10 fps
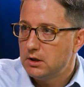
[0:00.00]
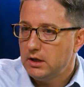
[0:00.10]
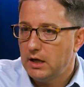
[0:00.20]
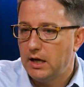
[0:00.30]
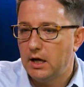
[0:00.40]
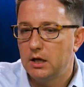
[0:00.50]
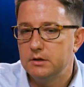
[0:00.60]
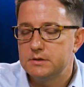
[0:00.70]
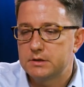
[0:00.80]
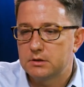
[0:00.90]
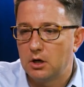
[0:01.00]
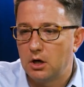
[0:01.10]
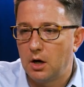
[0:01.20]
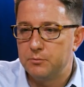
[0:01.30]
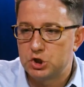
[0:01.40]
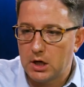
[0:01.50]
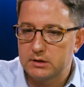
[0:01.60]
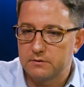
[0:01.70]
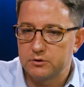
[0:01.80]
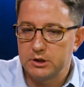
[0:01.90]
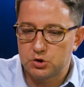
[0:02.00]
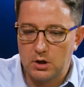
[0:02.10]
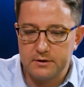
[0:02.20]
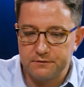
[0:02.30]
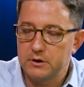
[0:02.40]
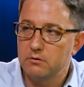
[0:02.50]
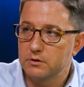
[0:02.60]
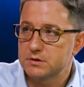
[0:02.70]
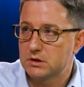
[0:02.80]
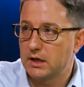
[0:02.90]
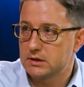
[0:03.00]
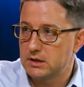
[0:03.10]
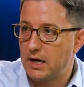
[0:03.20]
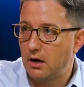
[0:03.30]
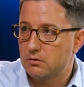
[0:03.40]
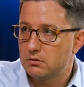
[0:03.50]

And objectively try to figure those things out.